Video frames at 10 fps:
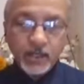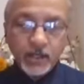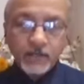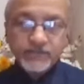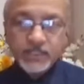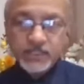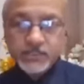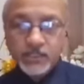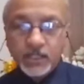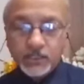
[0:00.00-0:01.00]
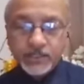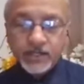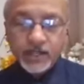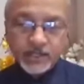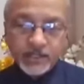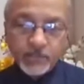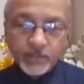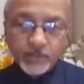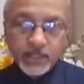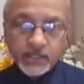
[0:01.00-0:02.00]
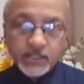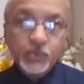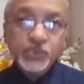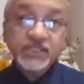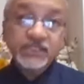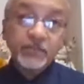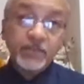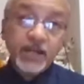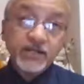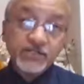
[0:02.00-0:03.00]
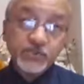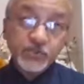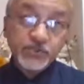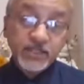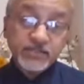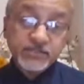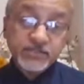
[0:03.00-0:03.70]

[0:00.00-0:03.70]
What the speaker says: of that is drug development using the plant resources.